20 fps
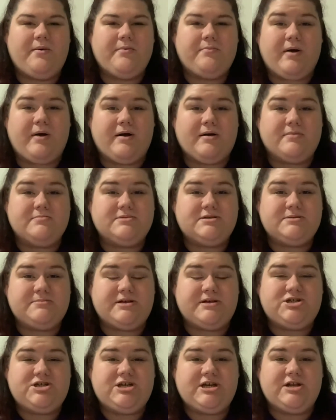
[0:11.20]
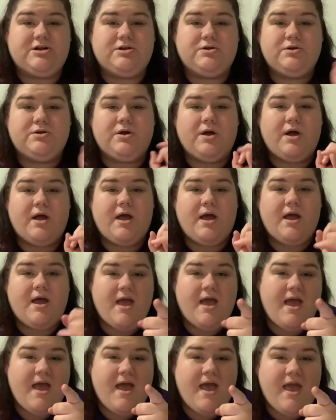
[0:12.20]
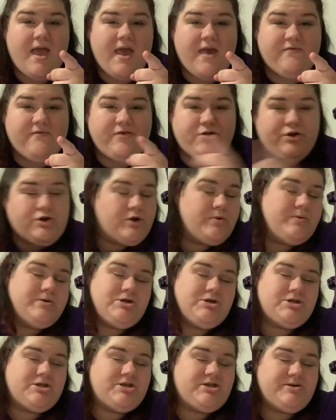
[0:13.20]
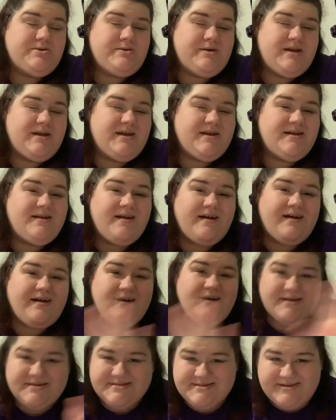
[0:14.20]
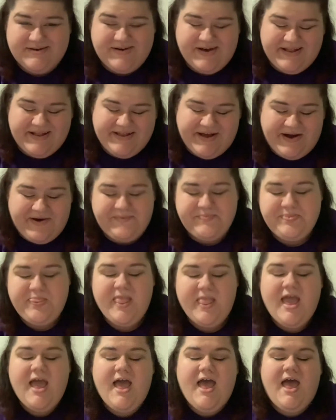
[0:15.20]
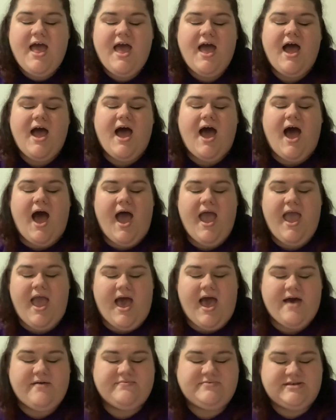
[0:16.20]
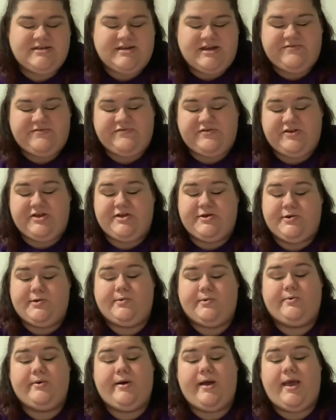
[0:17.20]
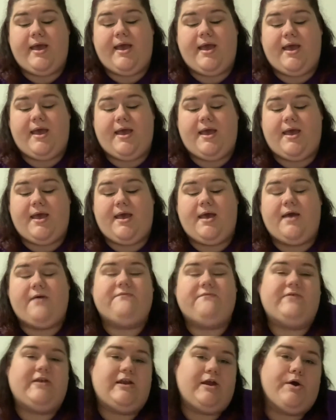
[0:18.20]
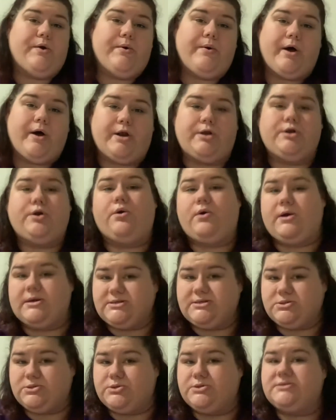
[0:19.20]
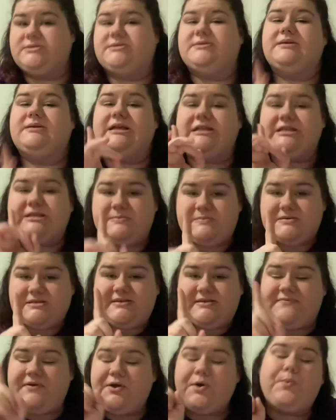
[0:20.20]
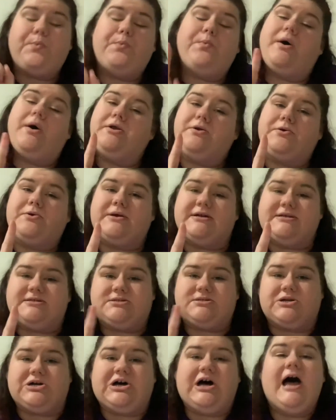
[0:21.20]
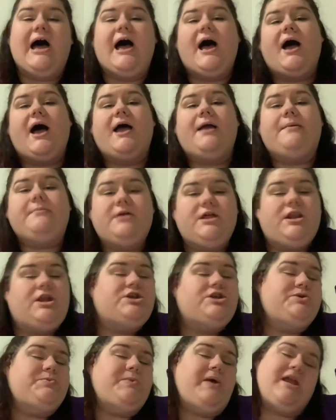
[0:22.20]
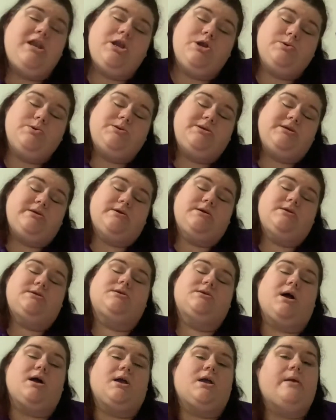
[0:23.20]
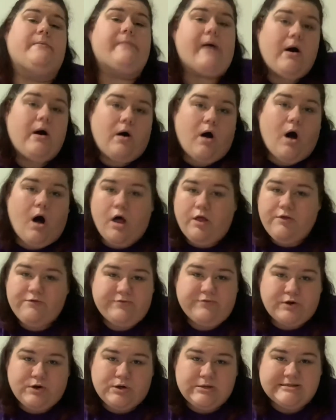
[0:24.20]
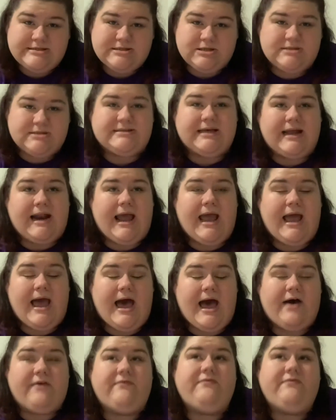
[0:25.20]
welcome to my channel. If you're new and just tuning in, also hello. I have today for you a video on crystals, in specific one crystal. I'm going to do a new series talking about all of the crystals that I have,